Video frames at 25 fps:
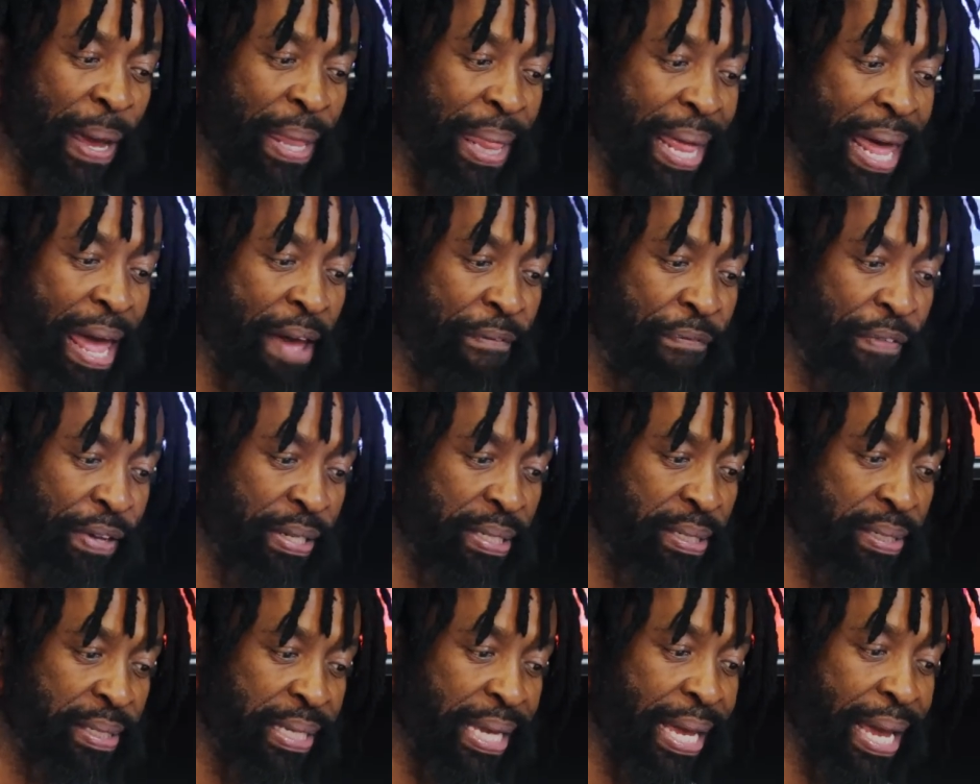by the
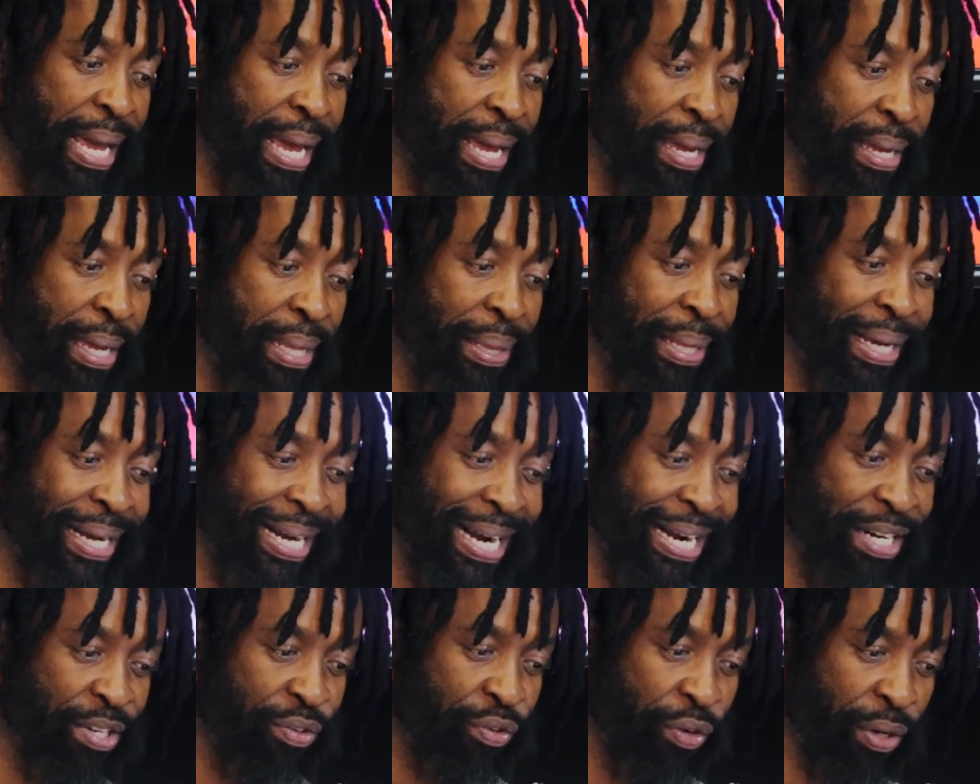FSCA in the
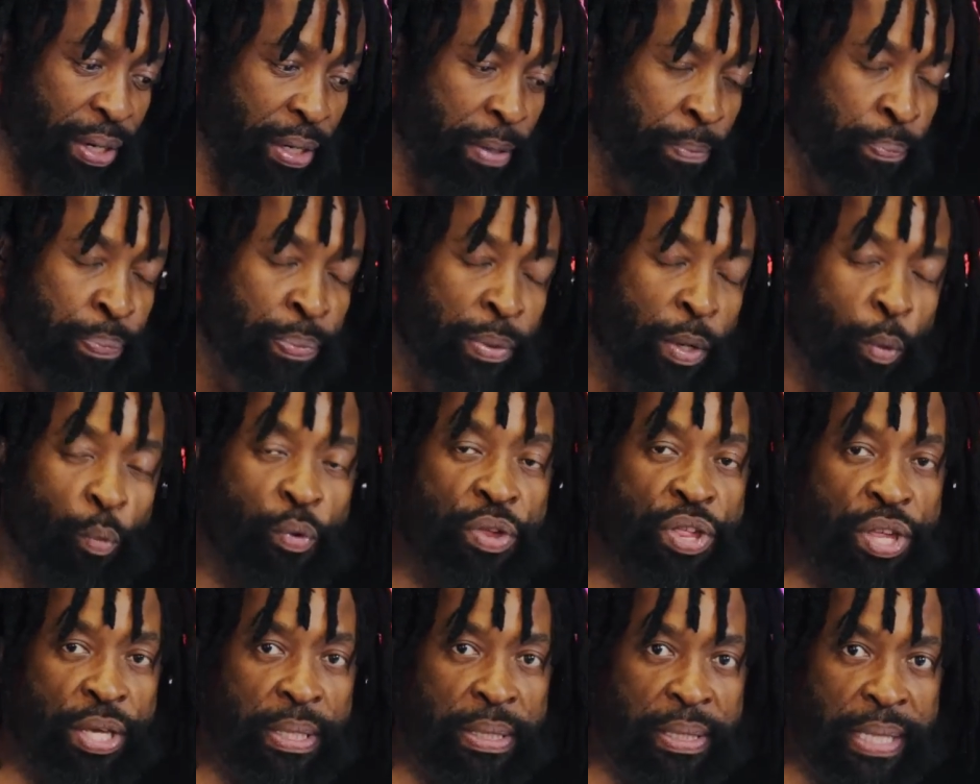country,
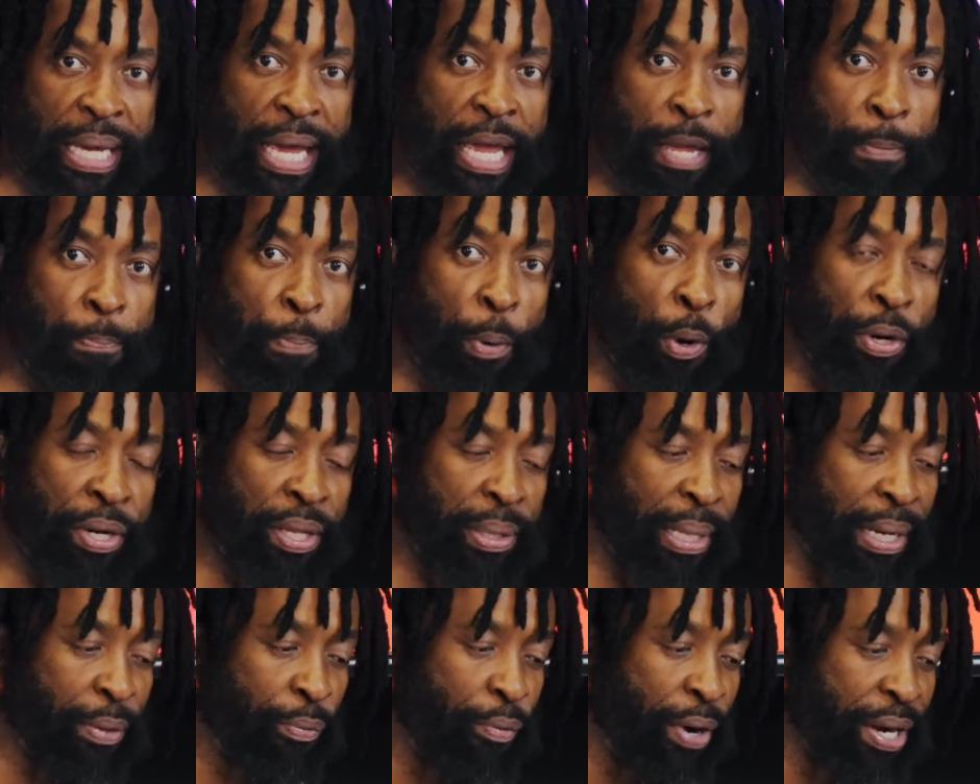which is a
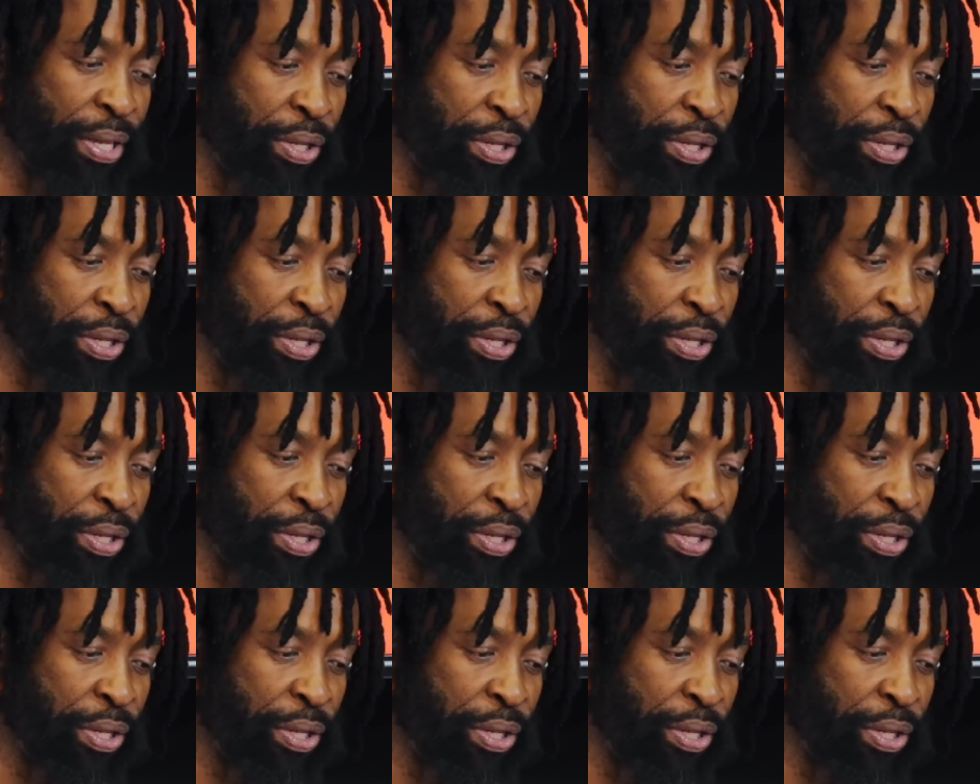body that